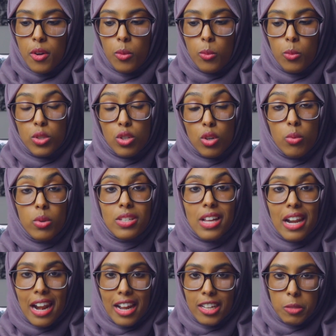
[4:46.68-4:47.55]
Was always
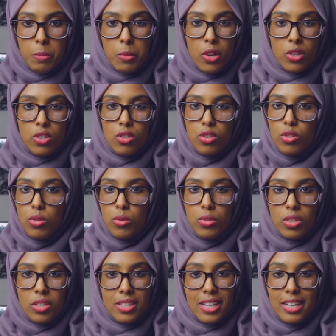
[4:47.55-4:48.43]
the last person to
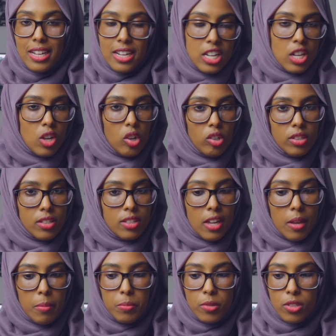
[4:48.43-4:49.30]
understand any
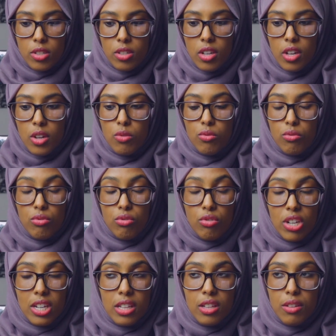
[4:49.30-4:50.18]
concepts.
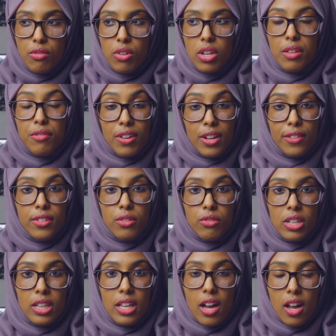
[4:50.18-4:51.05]
Really, really found it
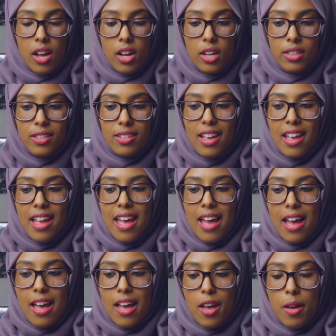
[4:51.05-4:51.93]
really hard.
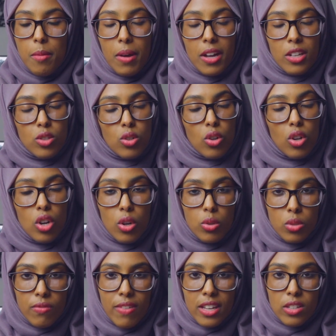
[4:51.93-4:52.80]
I took
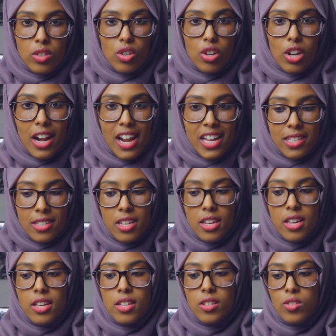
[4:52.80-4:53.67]
loads of extra
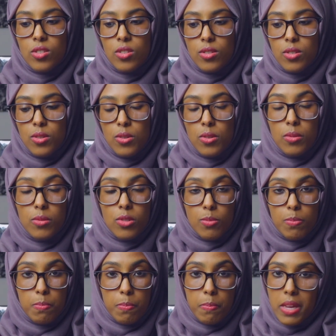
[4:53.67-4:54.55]
classes to
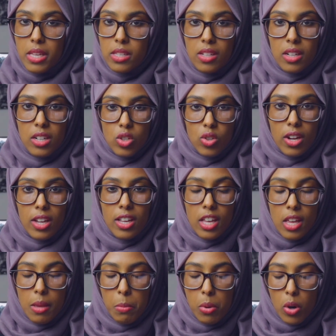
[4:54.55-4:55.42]
basically try and
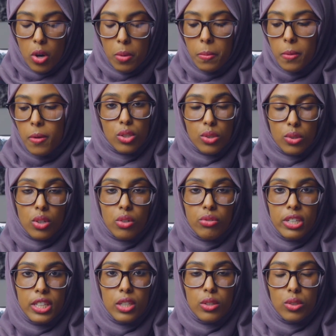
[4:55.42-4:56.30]
keep up. So I got
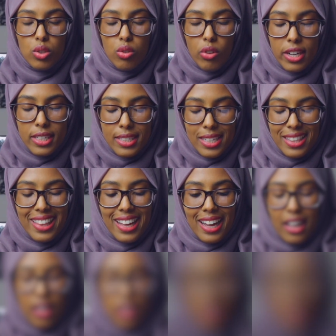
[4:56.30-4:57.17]
really good grades in
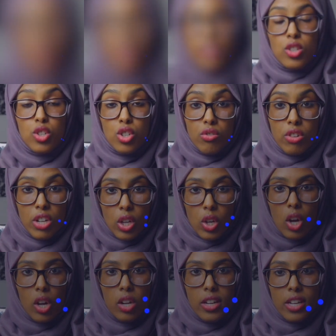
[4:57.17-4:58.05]
that. And during
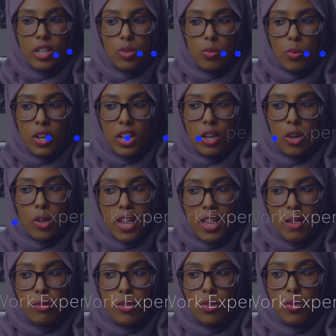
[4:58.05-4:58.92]
college, when it
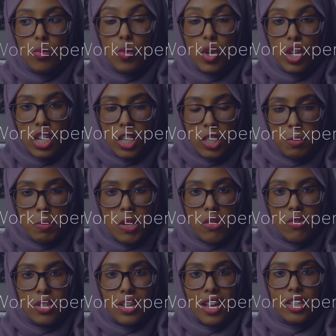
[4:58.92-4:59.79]
came to work
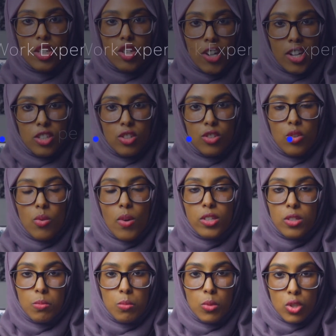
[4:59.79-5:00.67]
experience, I tried to do
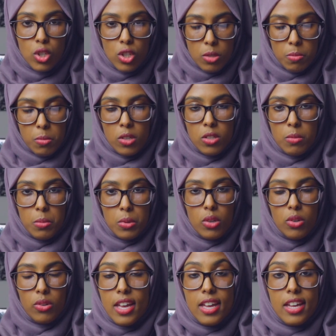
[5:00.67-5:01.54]
as much as
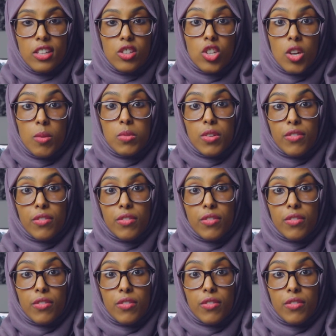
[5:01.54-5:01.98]
possible in terms